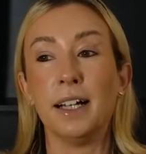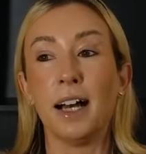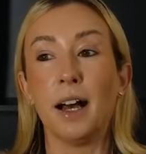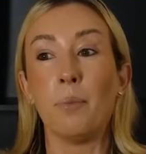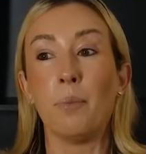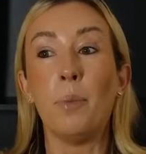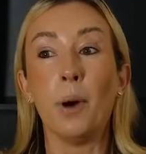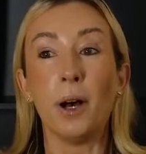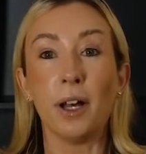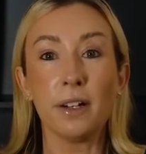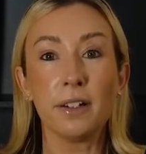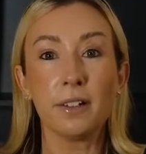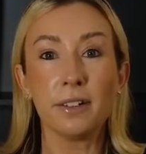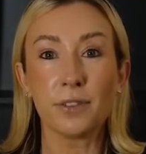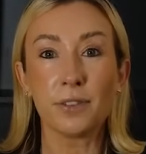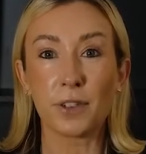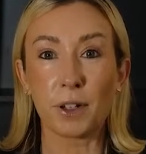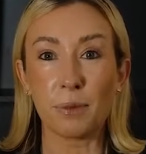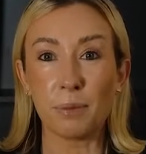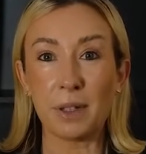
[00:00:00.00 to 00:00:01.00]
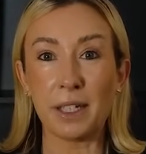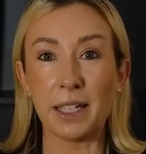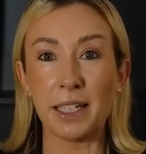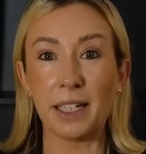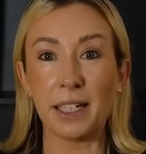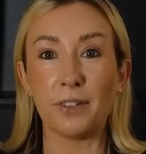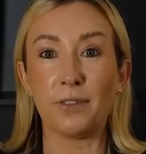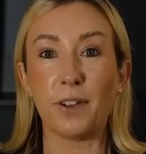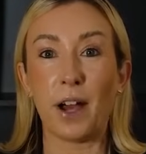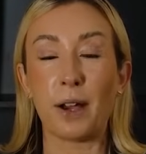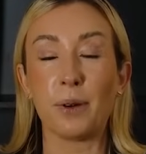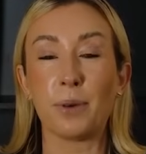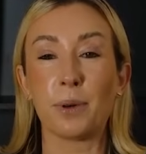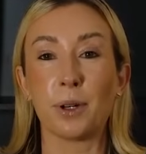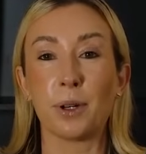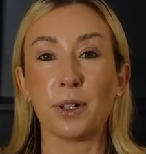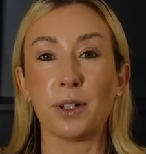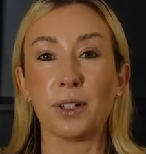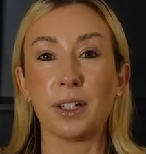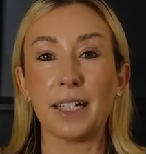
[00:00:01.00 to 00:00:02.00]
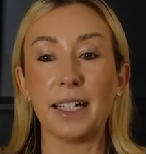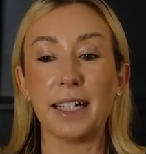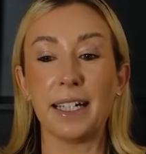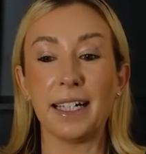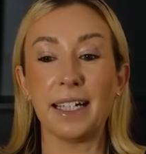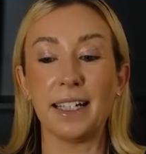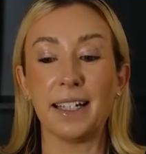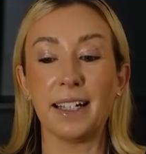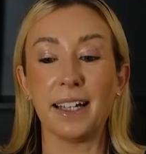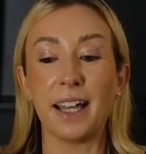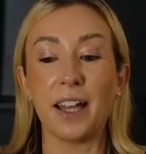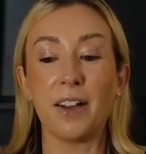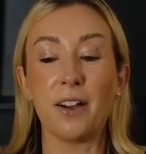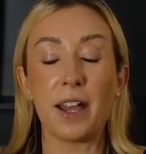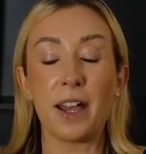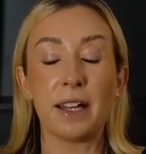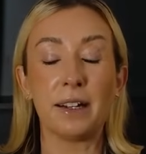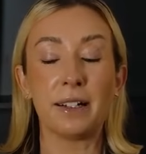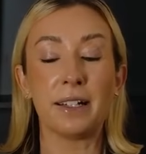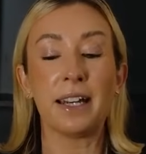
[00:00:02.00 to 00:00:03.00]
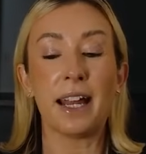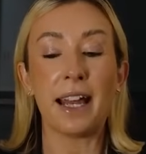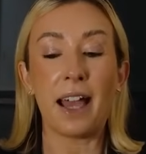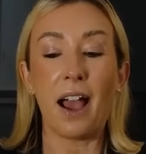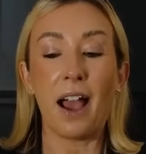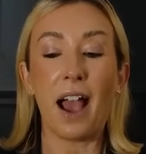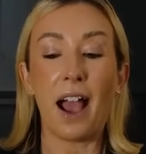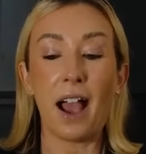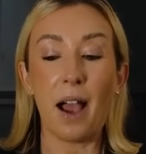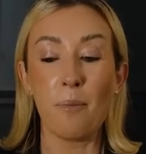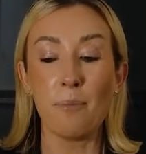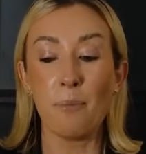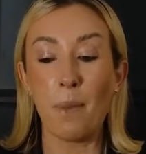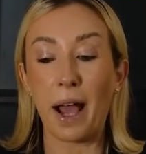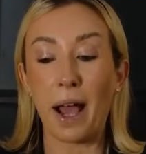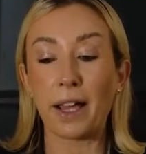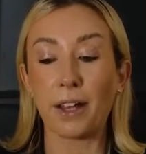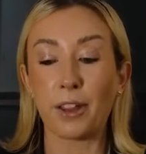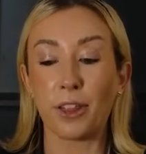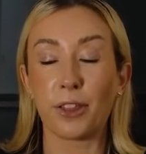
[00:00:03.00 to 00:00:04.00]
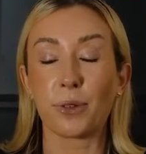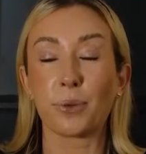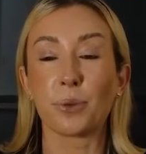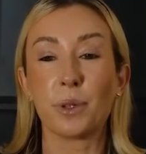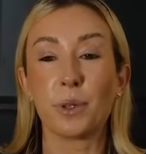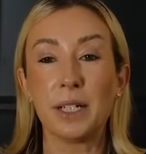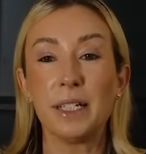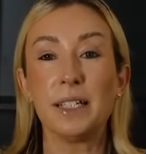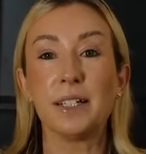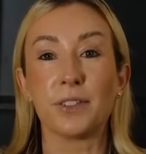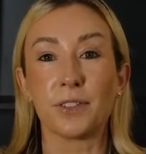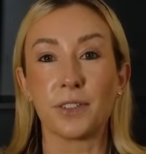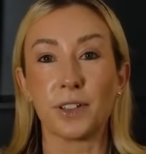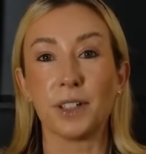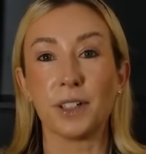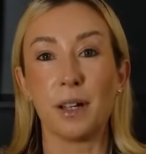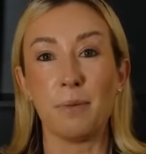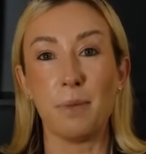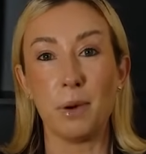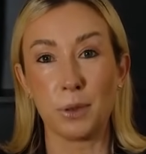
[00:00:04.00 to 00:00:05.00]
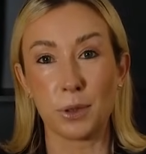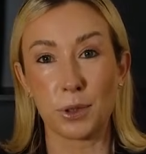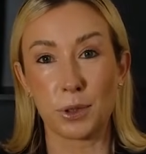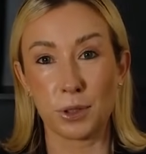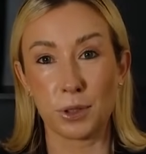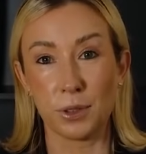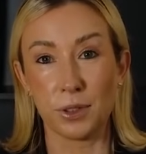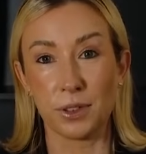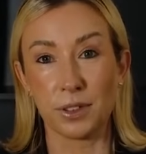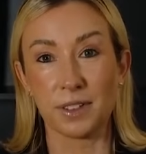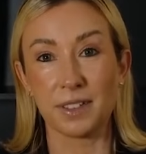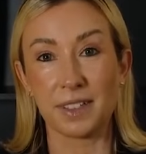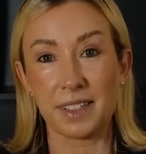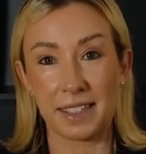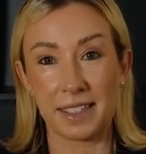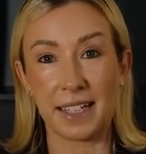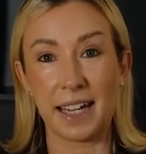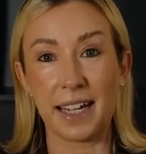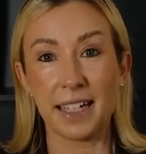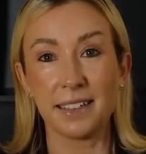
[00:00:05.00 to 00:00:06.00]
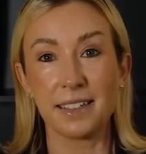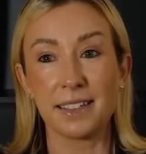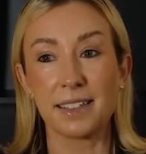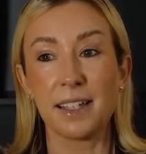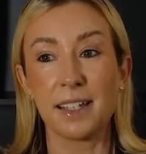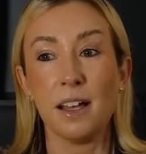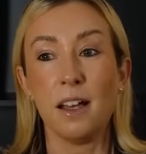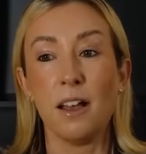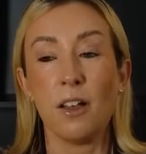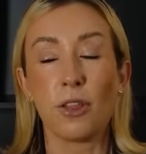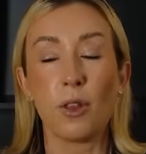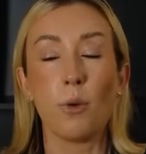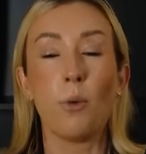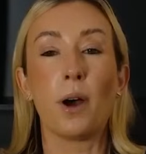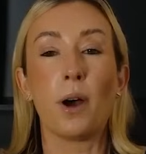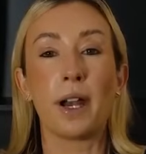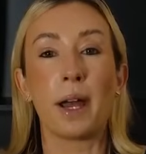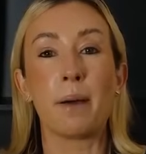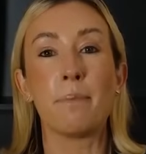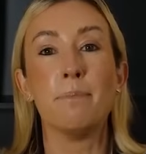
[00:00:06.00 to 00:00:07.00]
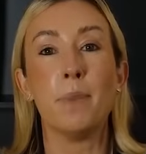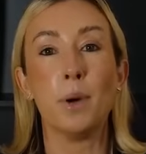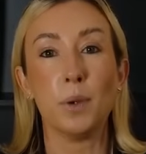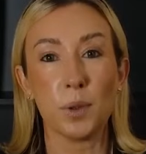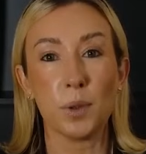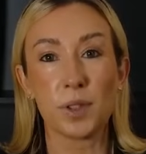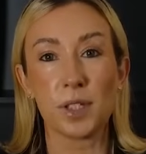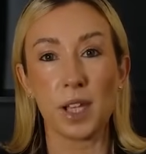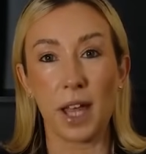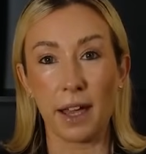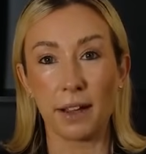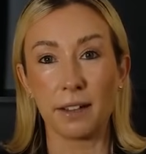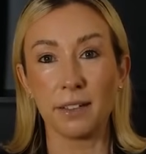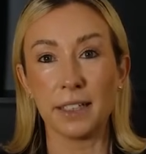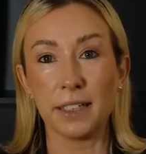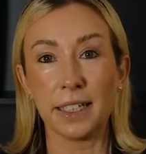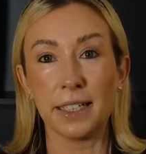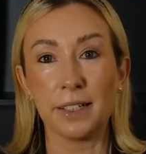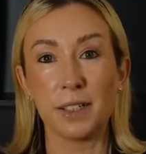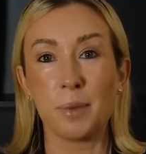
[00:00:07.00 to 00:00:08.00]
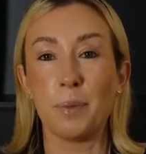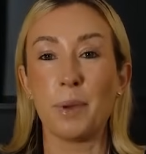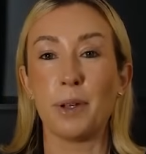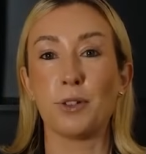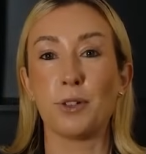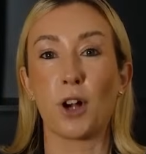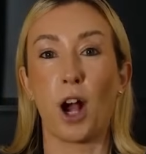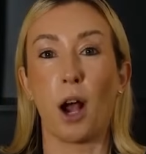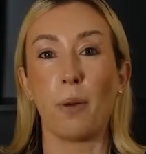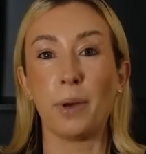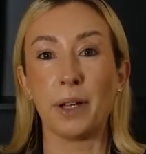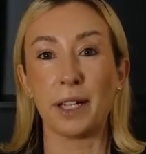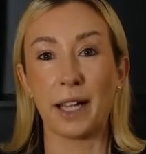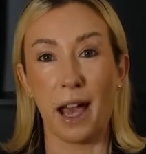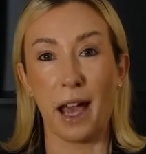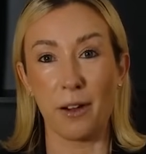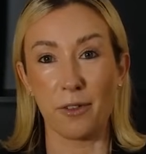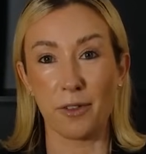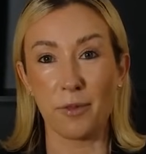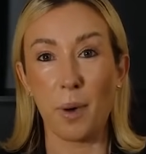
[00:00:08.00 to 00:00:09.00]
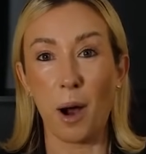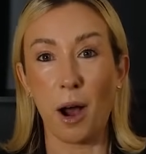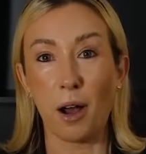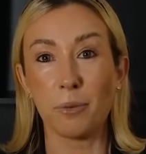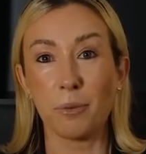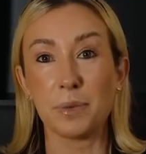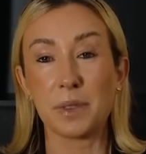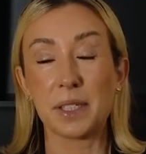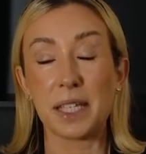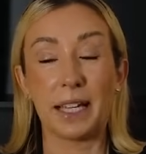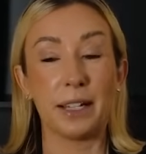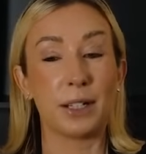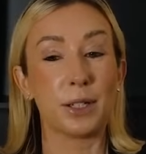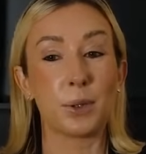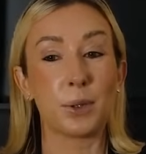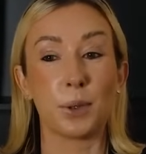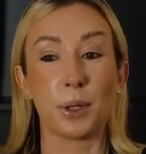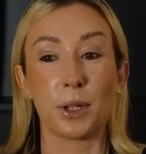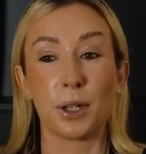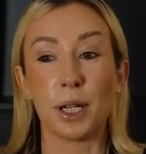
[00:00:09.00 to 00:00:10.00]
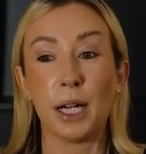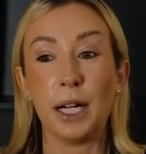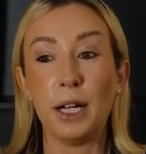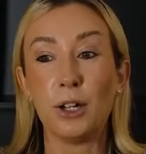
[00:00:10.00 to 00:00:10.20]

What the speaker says: But for me, if I were in my 3 different emotional states, the one I'm most likely to be dropping F-bombs and or